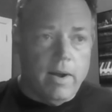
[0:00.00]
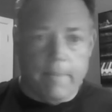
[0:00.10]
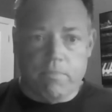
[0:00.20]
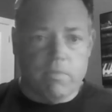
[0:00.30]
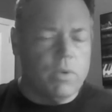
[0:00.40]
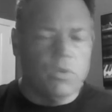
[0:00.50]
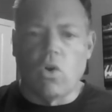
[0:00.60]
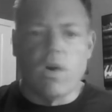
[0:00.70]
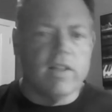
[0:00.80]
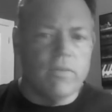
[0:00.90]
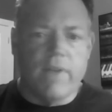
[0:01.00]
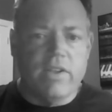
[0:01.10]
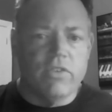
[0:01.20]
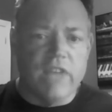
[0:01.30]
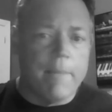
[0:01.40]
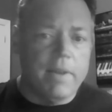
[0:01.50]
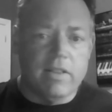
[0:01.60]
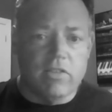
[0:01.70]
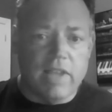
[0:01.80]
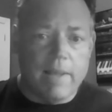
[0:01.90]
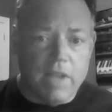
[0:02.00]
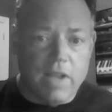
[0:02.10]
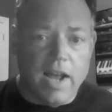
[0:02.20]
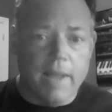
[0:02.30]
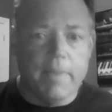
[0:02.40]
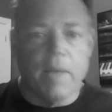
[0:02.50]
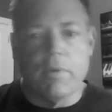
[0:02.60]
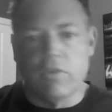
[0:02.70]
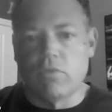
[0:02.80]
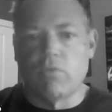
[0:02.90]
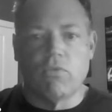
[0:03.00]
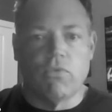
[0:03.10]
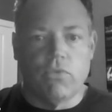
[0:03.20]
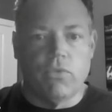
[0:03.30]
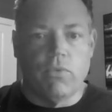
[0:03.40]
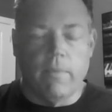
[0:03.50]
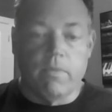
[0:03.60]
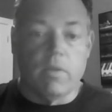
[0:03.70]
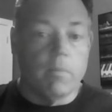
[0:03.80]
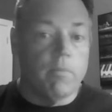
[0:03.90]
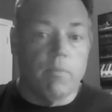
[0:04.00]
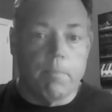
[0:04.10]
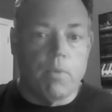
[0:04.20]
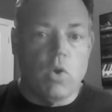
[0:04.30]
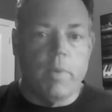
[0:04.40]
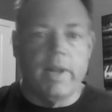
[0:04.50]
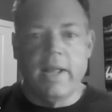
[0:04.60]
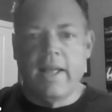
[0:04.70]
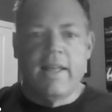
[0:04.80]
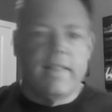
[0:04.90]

There was all kinds of venues happening at the same time that was booming.